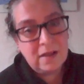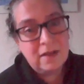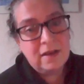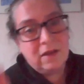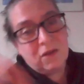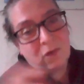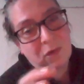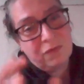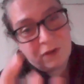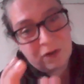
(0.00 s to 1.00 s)
Now,
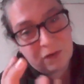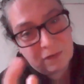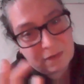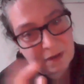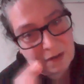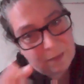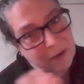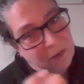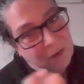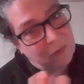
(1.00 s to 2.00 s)
your fruit in the
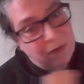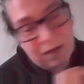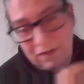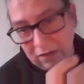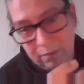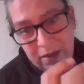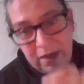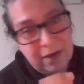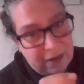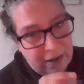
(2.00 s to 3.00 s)
bowl, it just
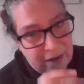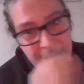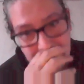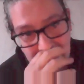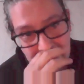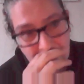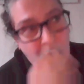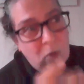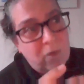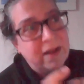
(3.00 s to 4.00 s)
being there, it's
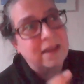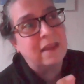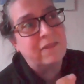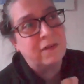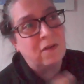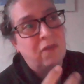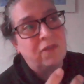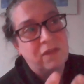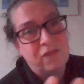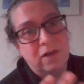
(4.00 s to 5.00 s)
already given off
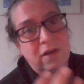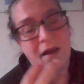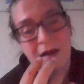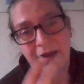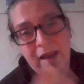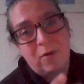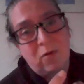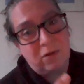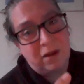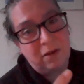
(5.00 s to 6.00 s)
different
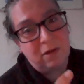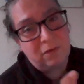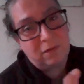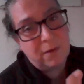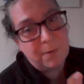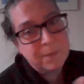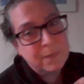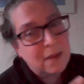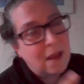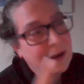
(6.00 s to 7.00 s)
chemical cues.
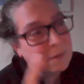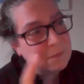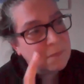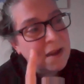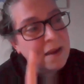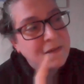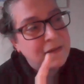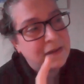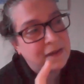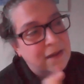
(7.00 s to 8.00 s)
And
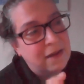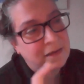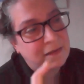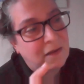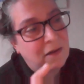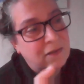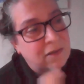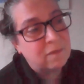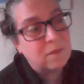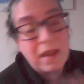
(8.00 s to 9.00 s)
immediately
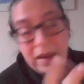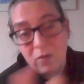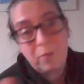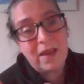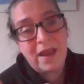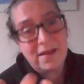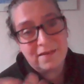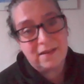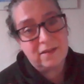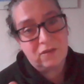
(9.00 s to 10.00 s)
it will be aging in your